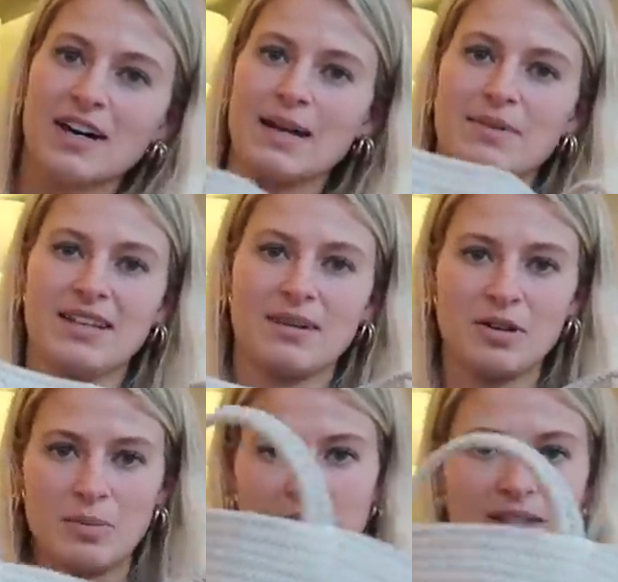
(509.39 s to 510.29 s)
I think I'm
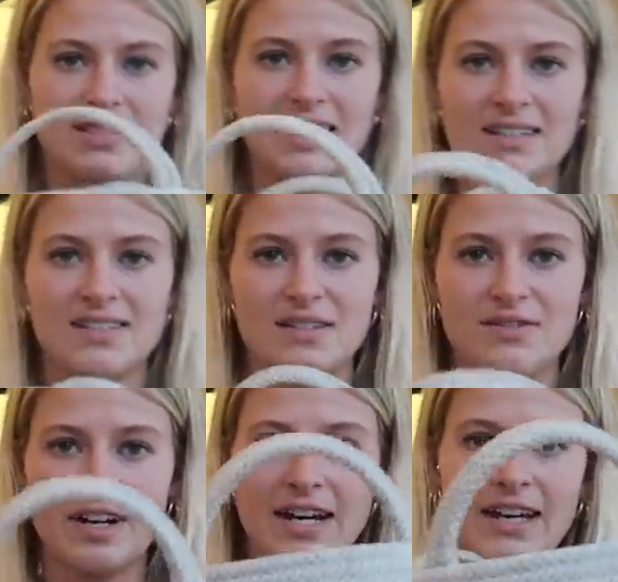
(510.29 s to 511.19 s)
gonna put this next to the
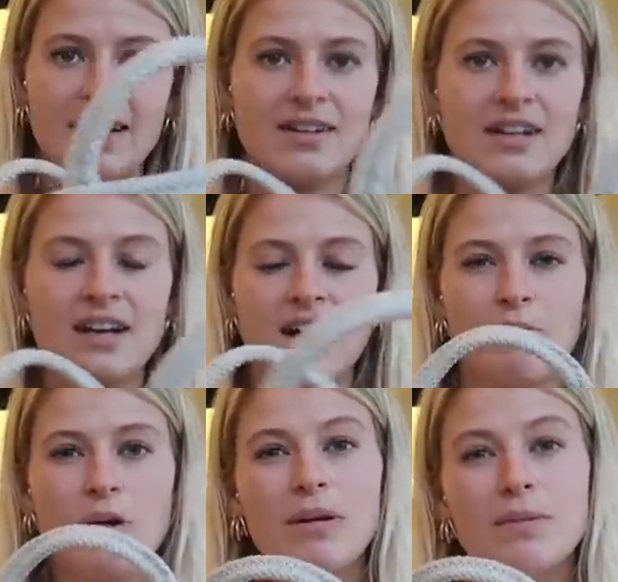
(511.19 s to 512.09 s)
fire.
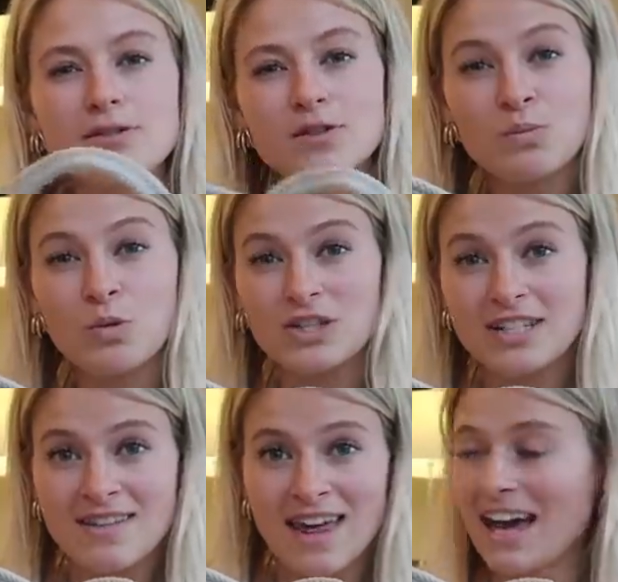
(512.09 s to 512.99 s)
Probably put some wood
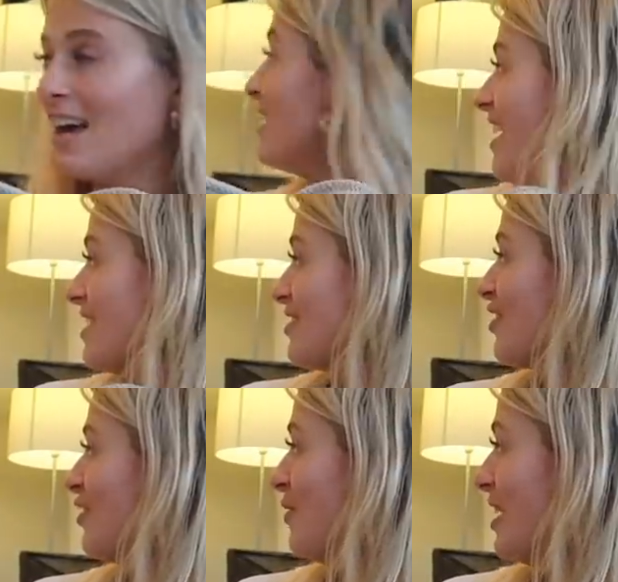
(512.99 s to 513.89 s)
in there. That's a
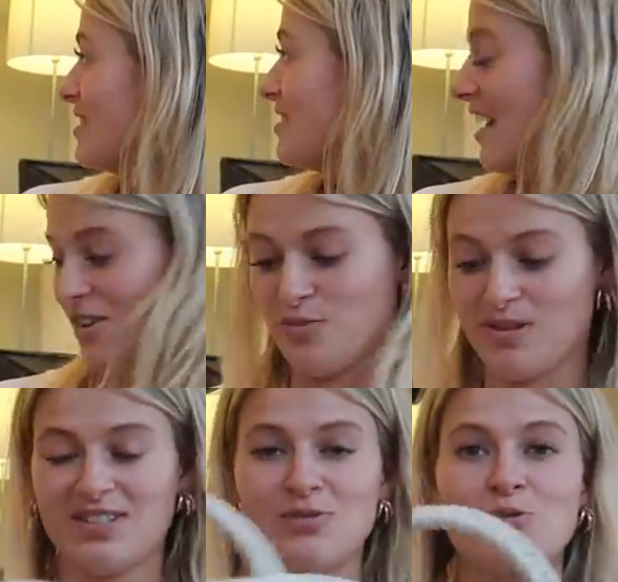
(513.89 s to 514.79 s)
good one, isn't it? We'll
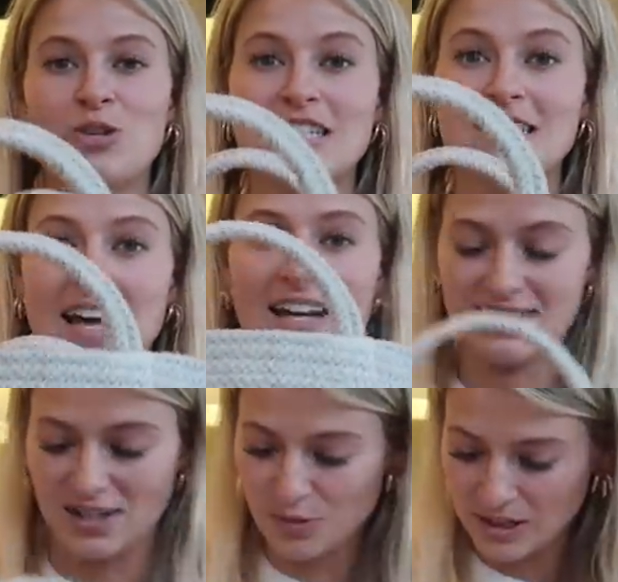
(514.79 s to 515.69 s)
put some wood in there
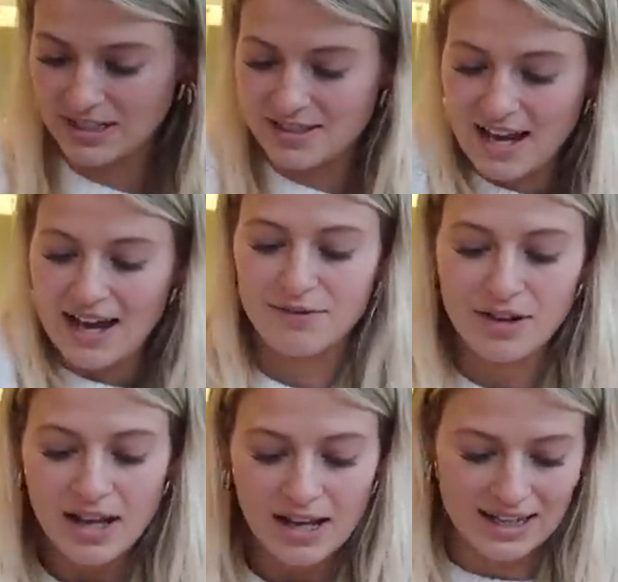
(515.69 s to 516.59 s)
because I wanted to have
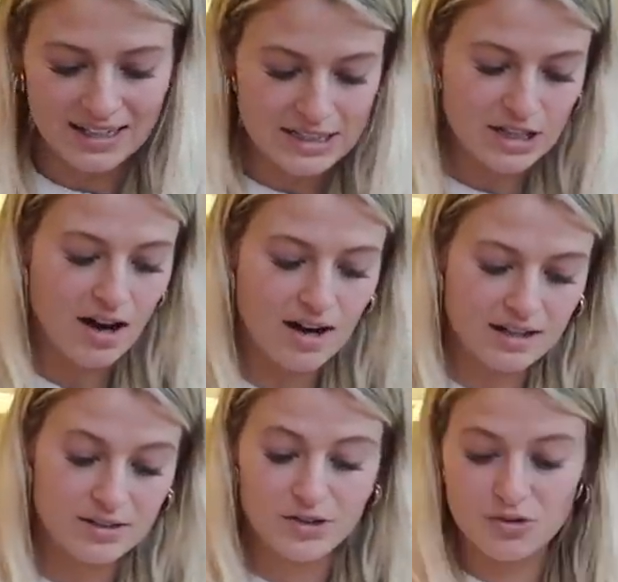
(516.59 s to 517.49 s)
like a
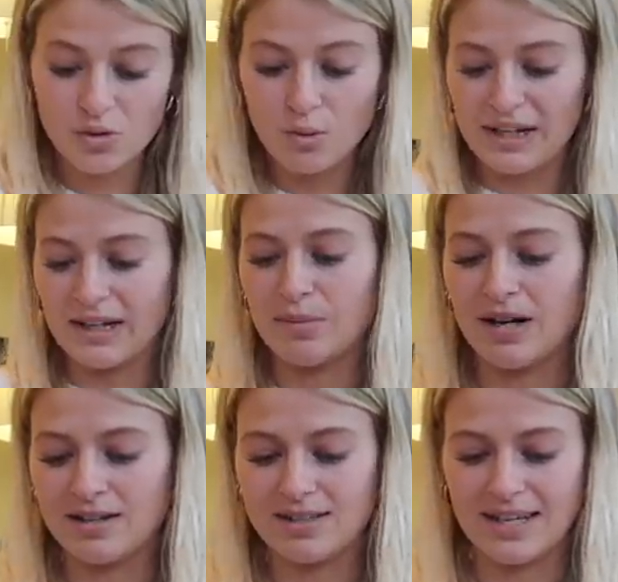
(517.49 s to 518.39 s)
dark straw wicker
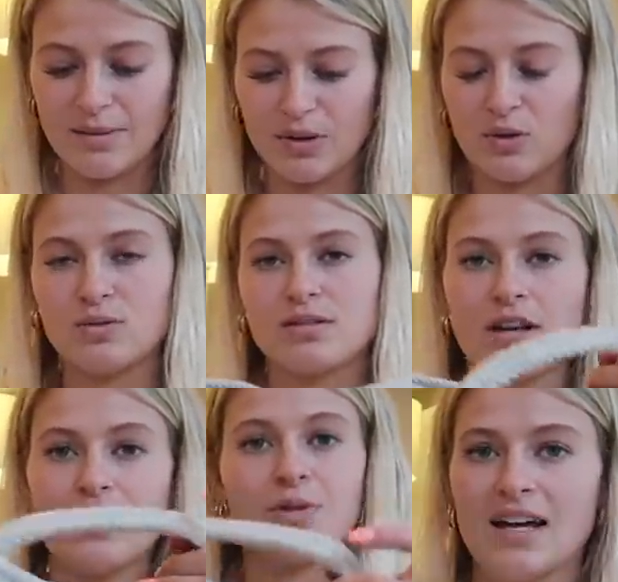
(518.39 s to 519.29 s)
basket, but
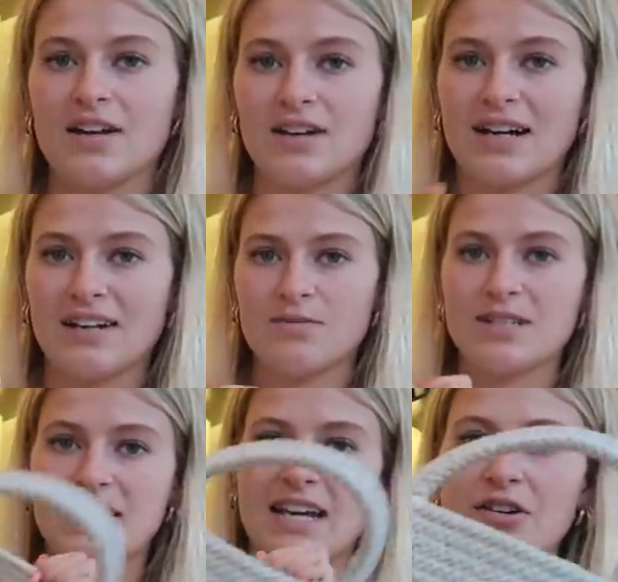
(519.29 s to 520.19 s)
also a kind of
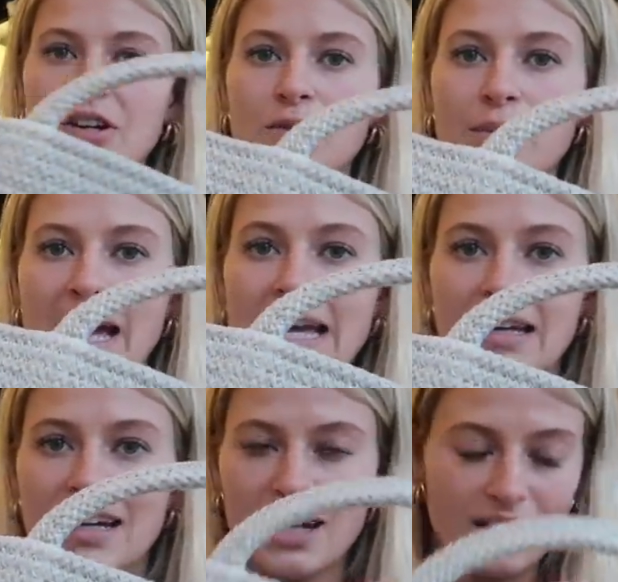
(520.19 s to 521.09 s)
material,
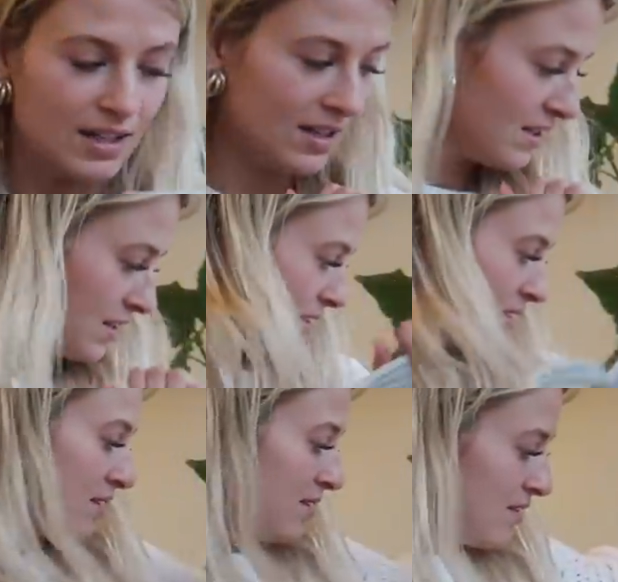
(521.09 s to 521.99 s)
paler color
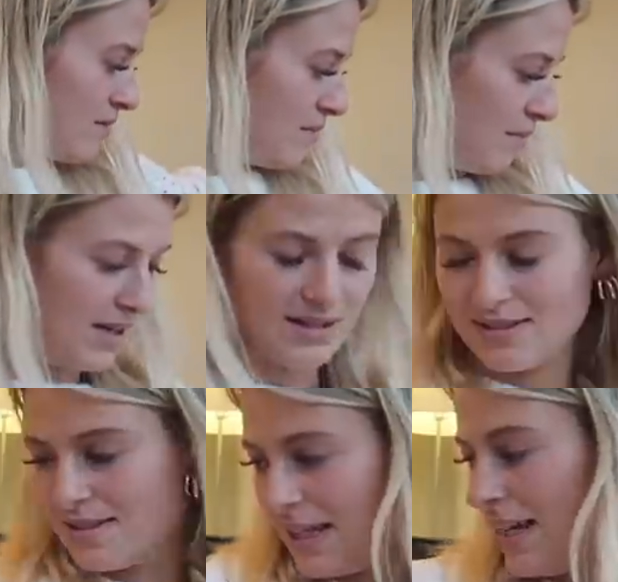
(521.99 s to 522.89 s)

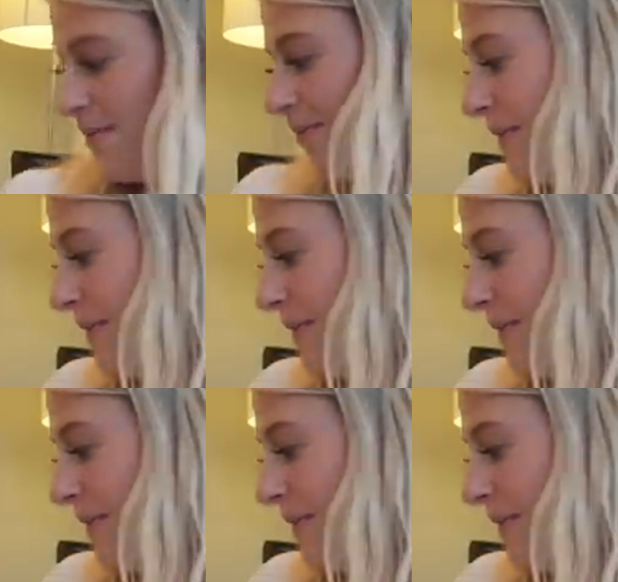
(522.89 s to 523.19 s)
basket.